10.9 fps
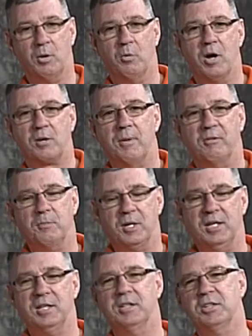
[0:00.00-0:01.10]
So to welcome
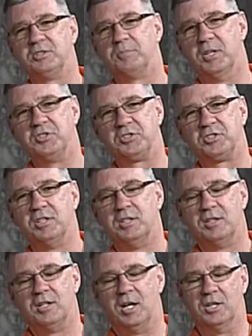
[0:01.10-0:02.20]
everybody to this month's
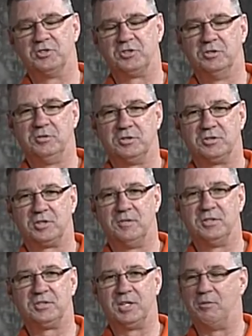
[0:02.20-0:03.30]
uh, Salute to
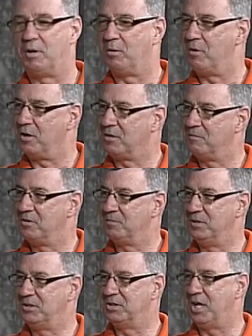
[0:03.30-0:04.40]
Service, and I want to welcome with
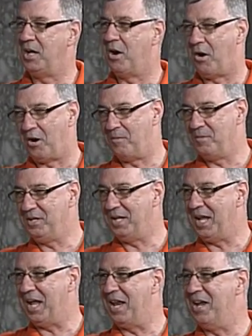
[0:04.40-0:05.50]
me today Army
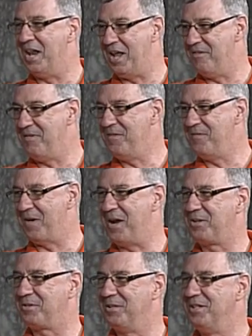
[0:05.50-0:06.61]
and Navy
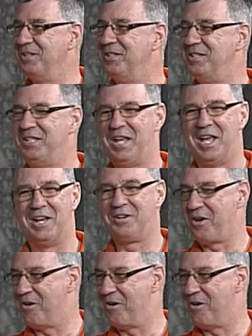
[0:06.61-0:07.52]
veteran DeAnn